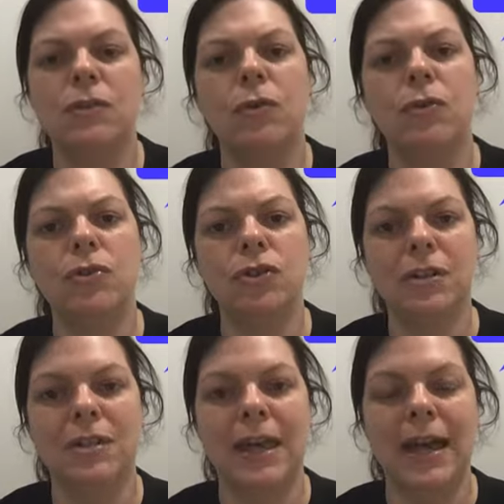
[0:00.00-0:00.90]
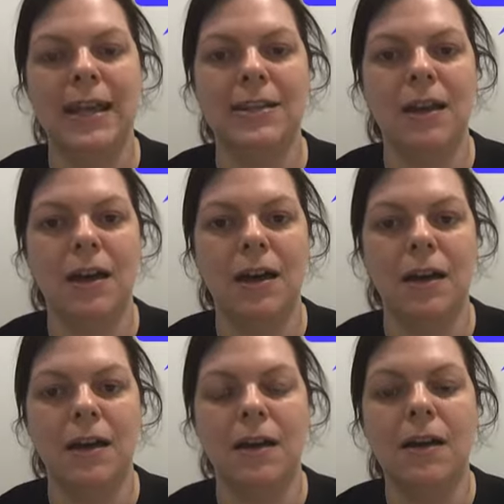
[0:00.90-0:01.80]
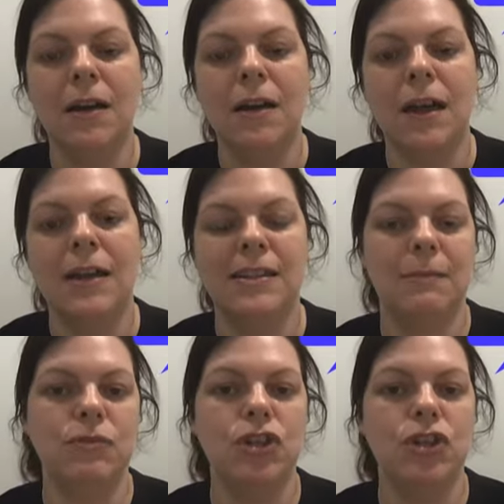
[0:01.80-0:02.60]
Or should they attempt